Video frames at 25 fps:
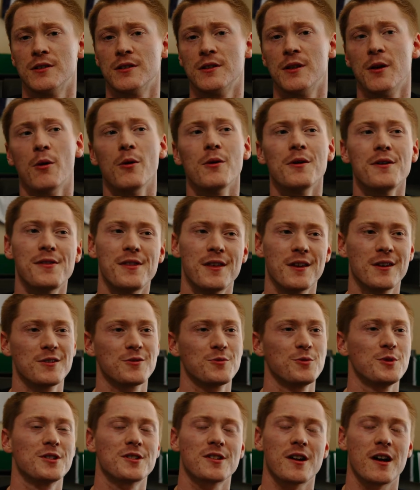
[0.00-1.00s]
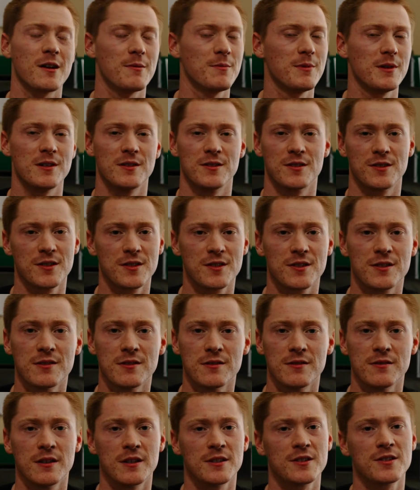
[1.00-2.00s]
And the only thing is we just got to be
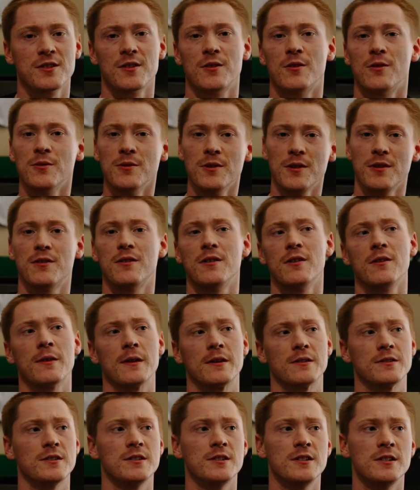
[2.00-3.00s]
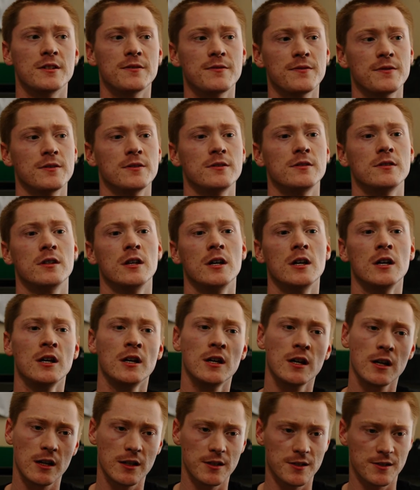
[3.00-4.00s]
consistent. That's the only thing that's different.
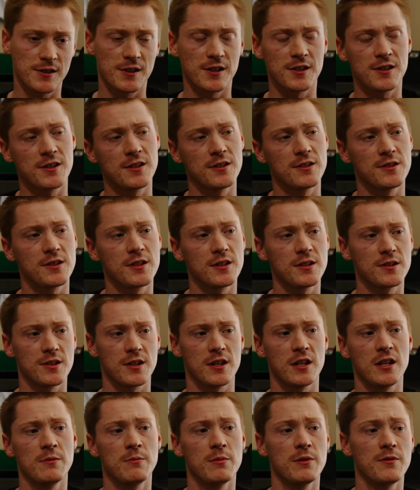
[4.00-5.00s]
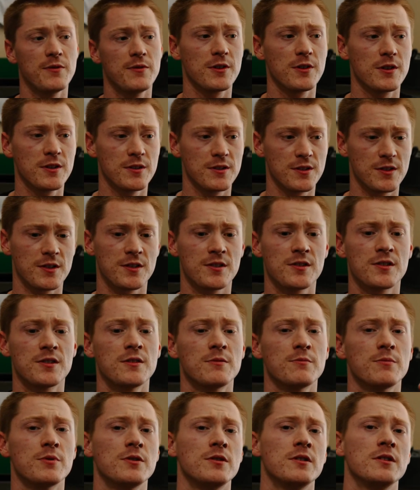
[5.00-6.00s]
Consistency is key, but
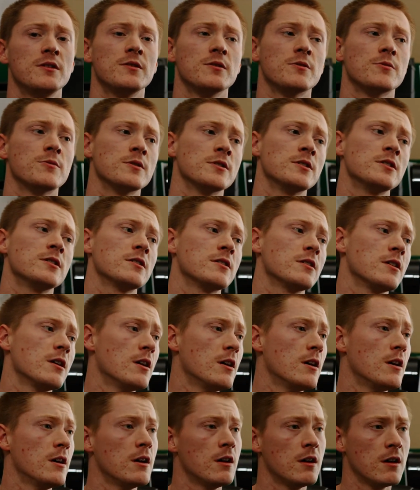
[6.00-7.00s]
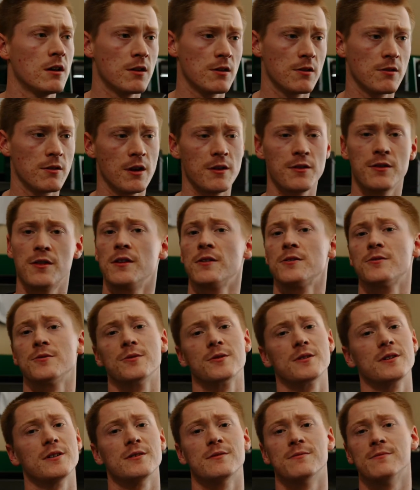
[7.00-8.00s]
consistent putting in the work, great things will
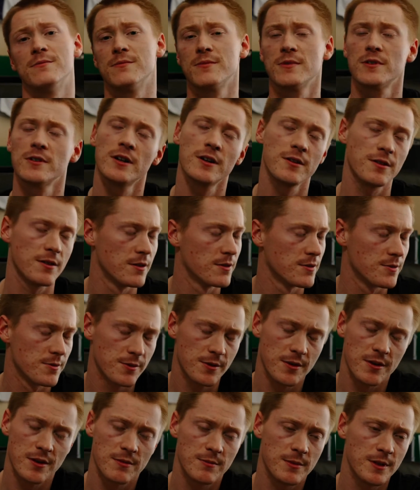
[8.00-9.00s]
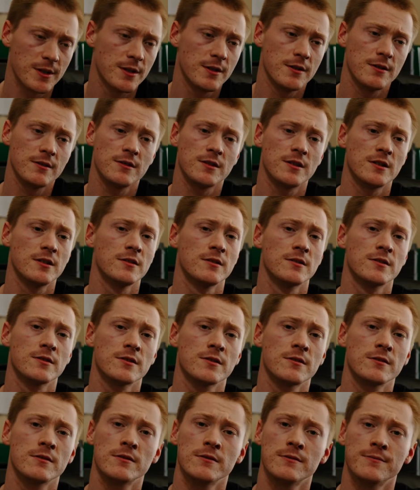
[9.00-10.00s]
come. Great things will come, I guarantee it.
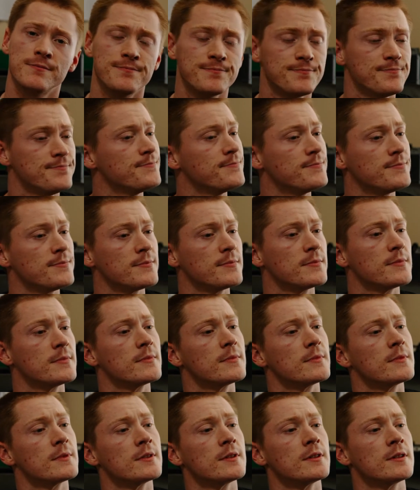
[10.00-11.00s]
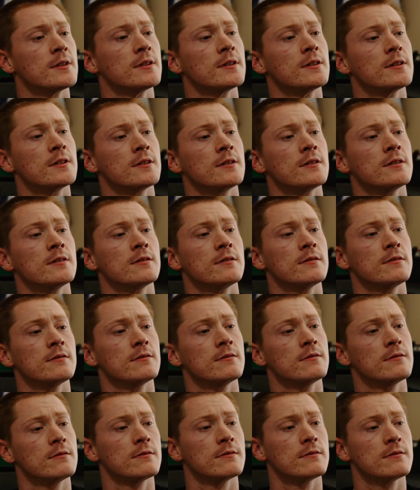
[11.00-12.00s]
So. And do you think
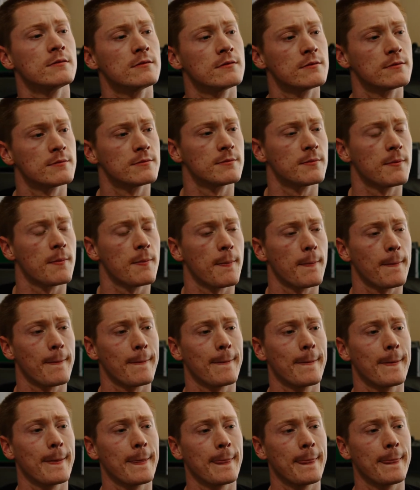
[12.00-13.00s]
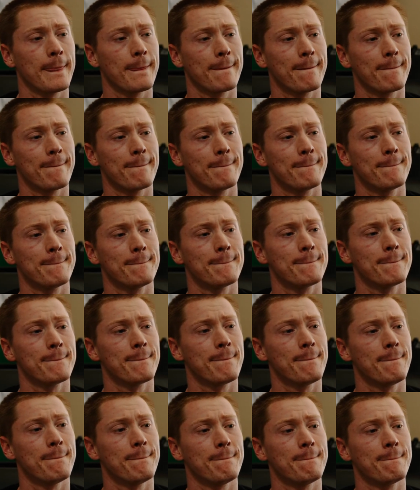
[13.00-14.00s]
practicing, because you mentioned game situations, do
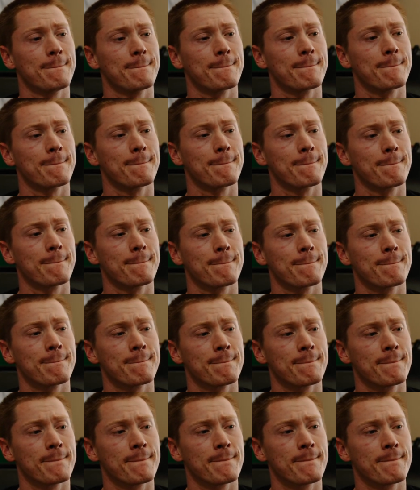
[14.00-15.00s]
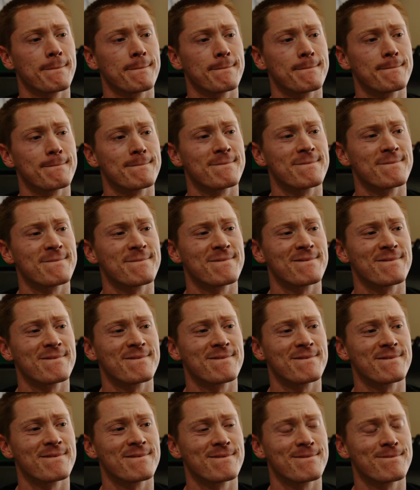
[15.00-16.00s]
you think doing like, I guess in a
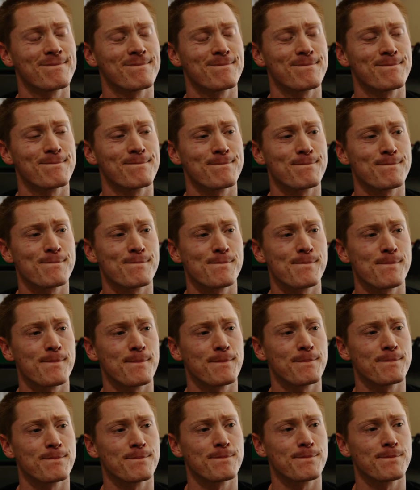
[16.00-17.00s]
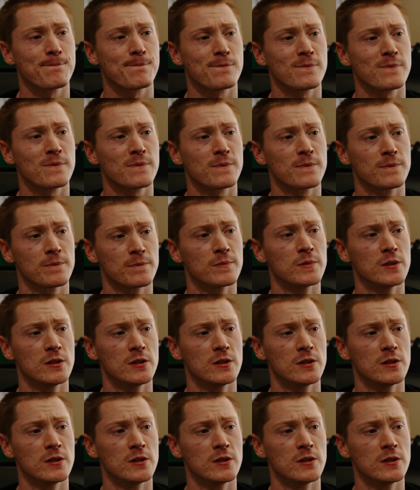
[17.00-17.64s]
practice, kind of like a scrimmage kind of thing? Because yeah.